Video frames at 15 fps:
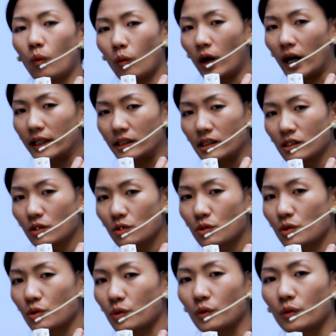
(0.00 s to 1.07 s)
1,
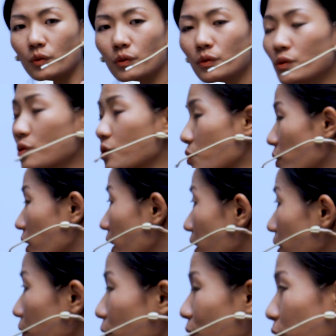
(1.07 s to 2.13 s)
2,
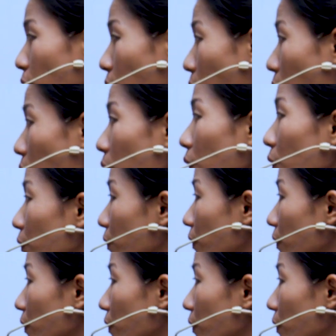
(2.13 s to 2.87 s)
3, 4,